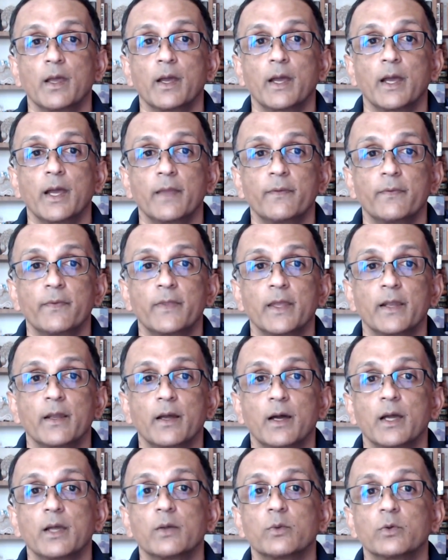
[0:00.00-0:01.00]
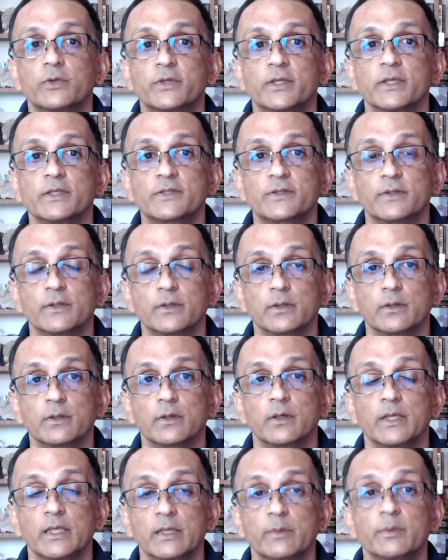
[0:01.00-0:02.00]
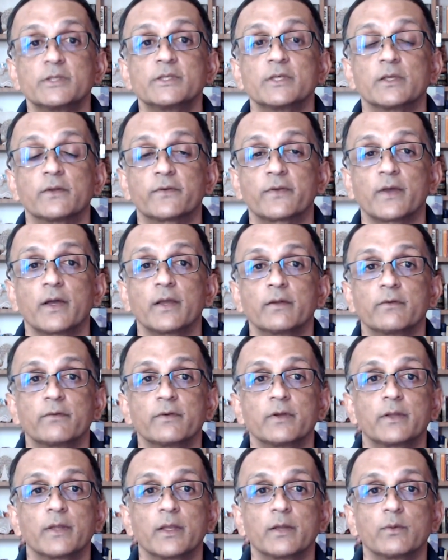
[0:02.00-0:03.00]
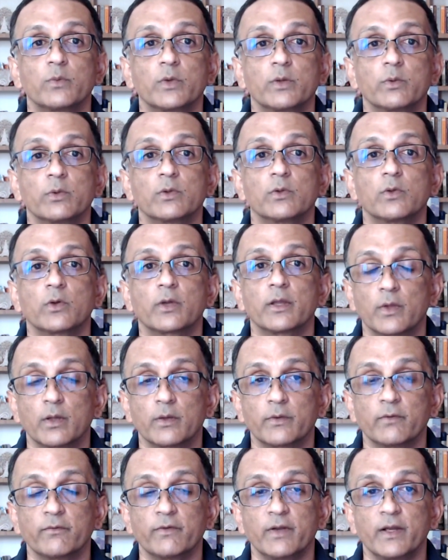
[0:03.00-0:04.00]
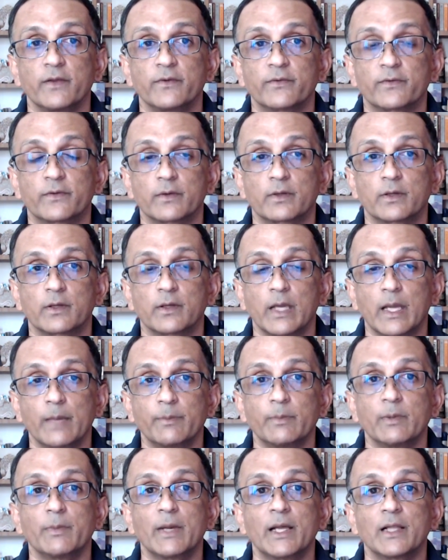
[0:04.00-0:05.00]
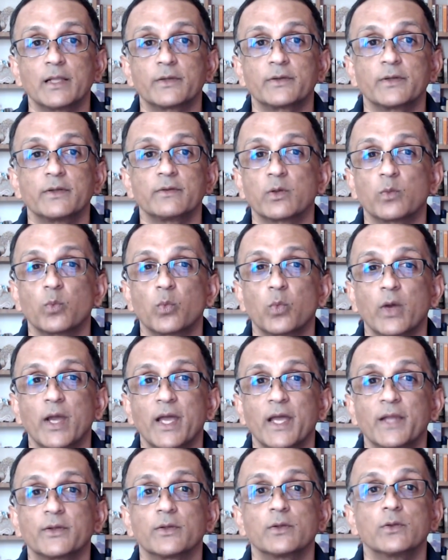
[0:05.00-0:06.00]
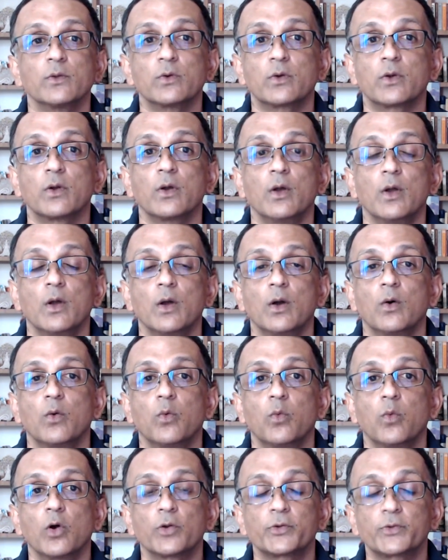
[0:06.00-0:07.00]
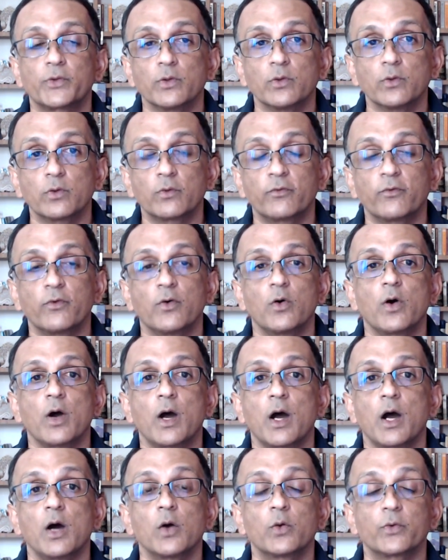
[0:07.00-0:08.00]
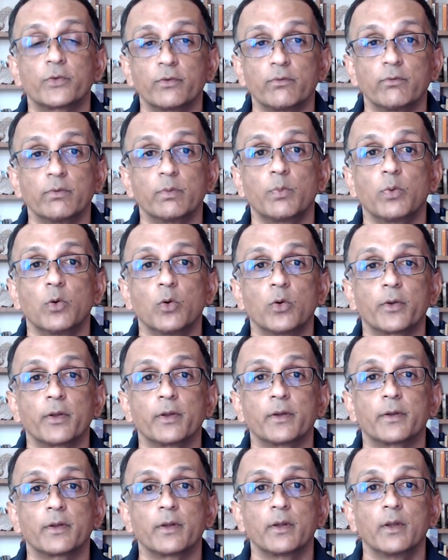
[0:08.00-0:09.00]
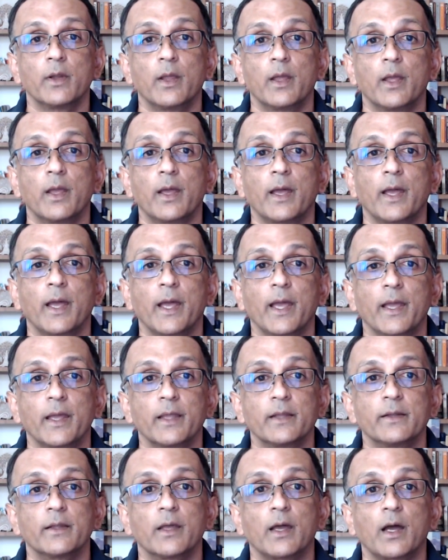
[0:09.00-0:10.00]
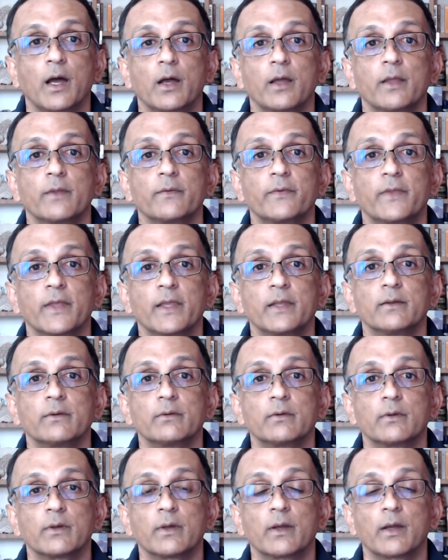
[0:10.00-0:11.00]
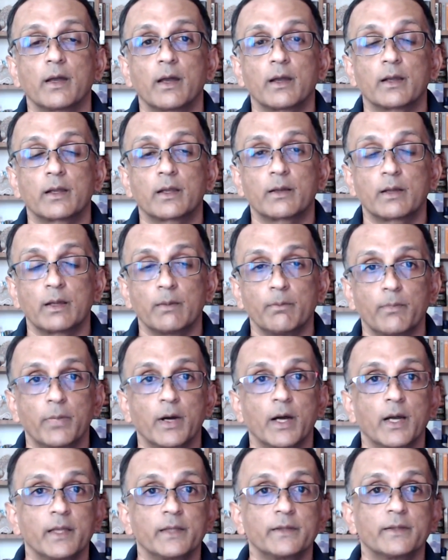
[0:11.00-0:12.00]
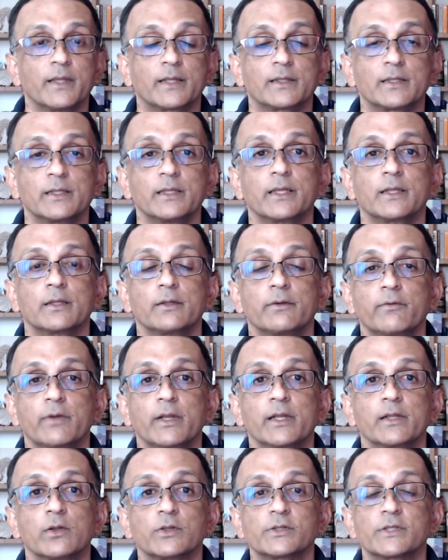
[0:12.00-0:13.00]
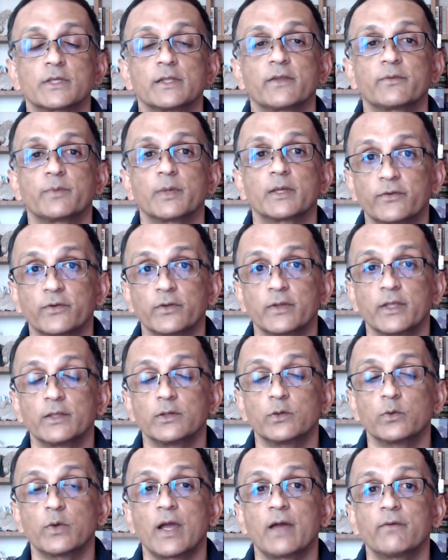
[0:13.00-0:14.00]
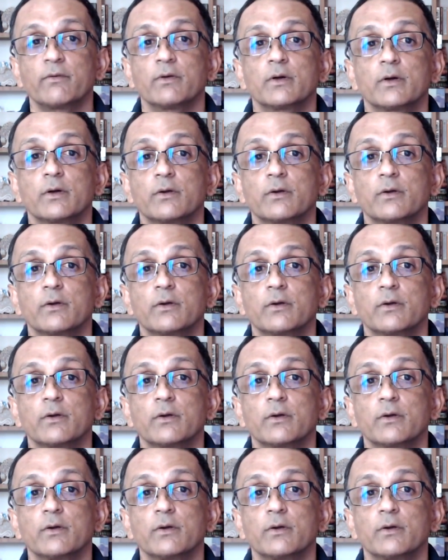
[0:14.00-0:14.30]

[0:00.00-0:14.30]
and then I will teach the imaging side of it, and we will look at the various abnormalities of where to look, what to look for, how to report it, and then combine that clinical and radiological aspect so that you have a